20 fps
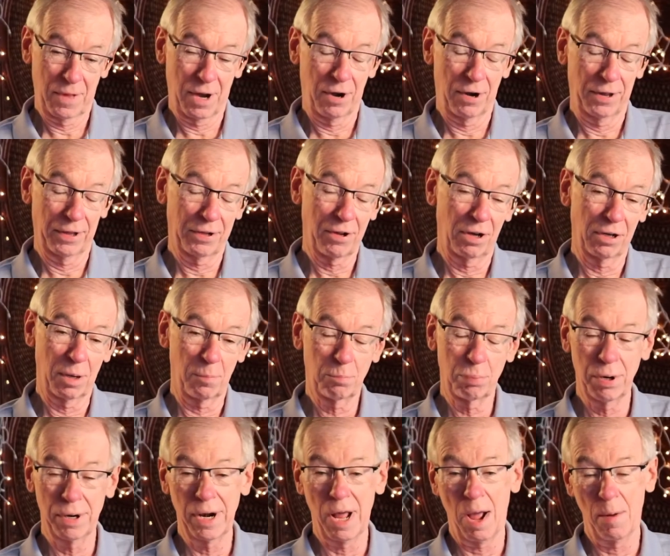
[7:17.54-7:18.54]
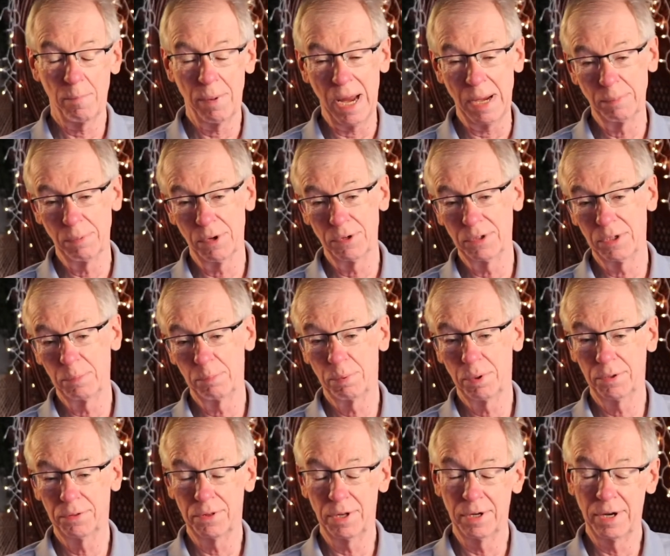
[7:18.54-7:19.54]
they call it printout paper, and you
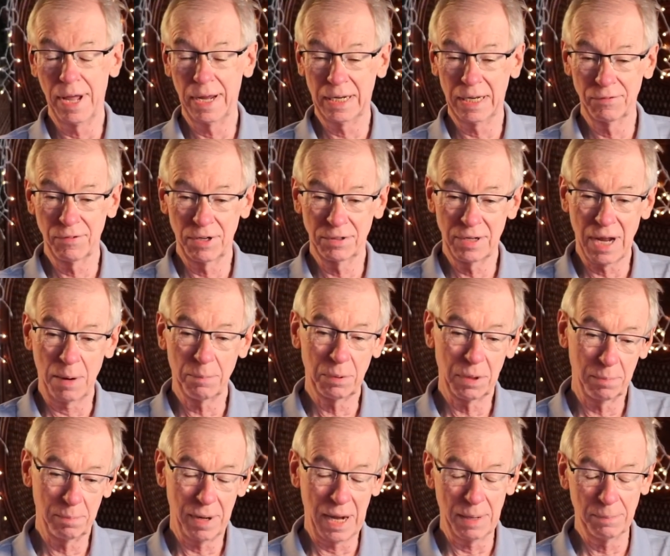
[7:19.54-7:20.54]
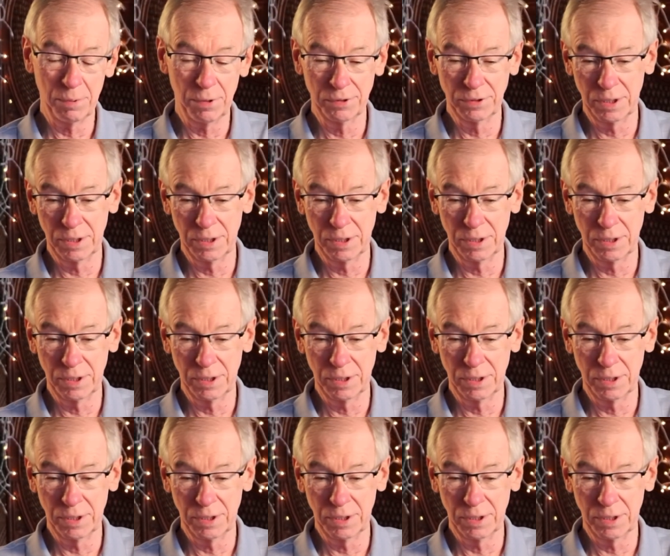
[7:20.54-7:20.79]
put the negative on top of the paper,